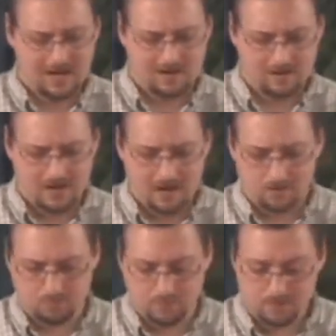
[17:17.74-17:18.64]
And I,
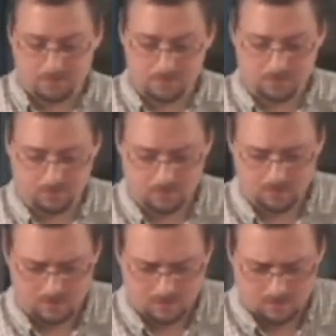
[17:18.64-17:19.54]
I remember
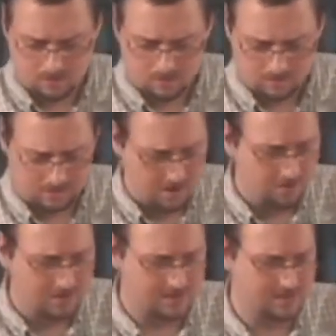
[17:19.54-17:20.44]

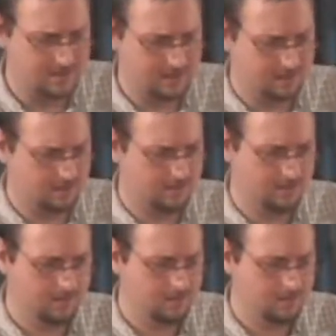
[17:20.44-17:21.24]
noticing